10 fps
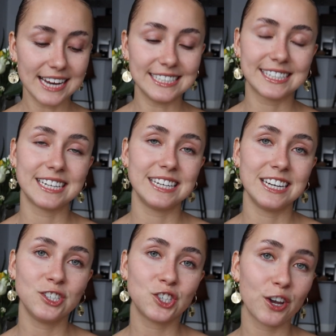is the
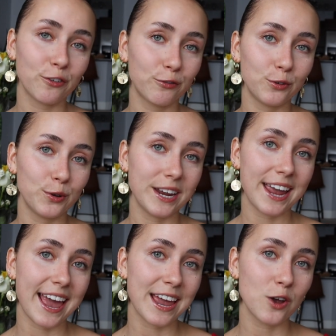Ninja
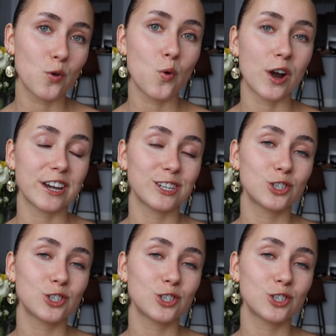Foodi eight quart